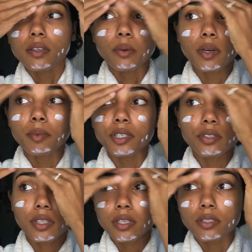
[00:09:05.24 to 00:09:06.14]
You want to make
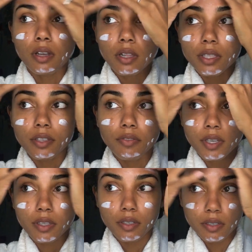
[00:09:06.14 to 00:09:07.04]
sure that it's all
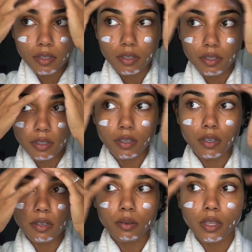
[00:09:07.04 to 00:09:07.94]
even.
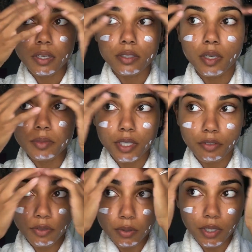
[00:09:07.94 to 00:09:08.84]
I know a lot of times
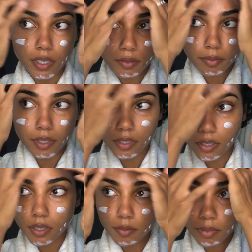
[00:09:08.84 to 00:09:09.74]
if you look
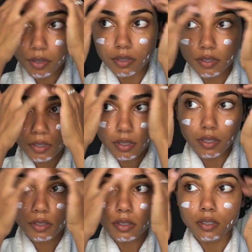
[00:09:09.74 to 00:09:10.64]
in person
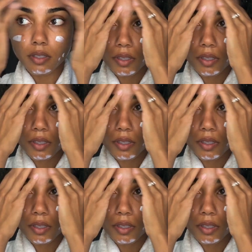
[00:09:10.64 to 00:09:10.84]
and